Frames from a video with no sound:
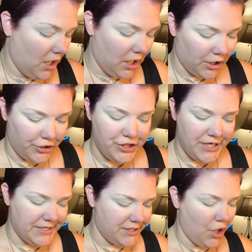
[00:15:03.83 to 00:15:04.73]
are
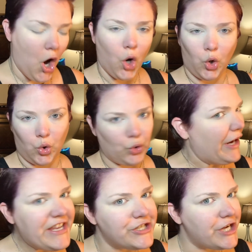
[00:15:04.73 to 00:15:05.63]
just
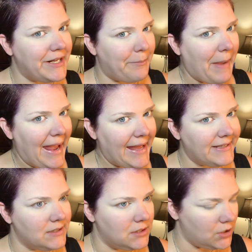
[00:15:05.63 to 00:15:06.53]
reaching,
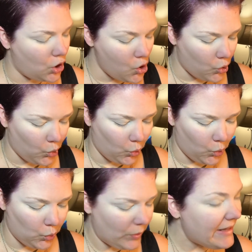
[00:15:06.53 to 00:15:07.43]
man.
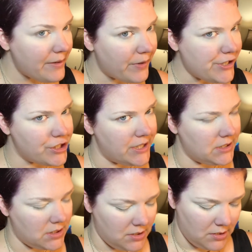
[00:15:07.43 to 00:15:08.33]
really reaching.
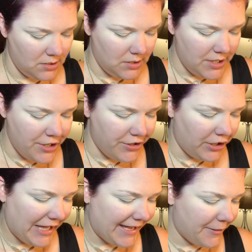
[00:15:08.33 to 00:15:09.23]
They're
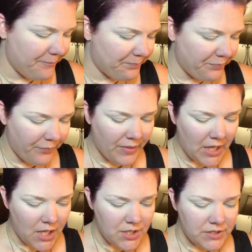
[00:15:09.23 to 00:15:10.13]
like,
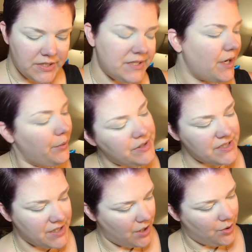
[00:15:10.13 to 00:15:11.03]

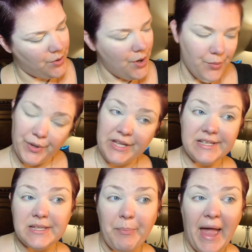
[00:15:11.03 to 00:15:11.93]
so-and-so
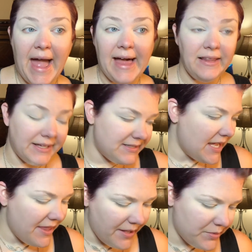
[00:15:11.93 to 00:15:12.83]
released a palette
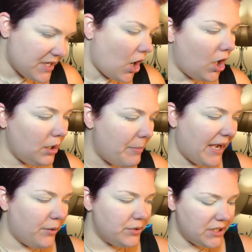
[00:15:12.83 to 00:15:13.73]
that was all
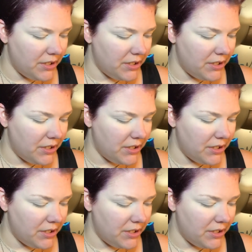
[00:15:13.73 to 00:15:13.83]
about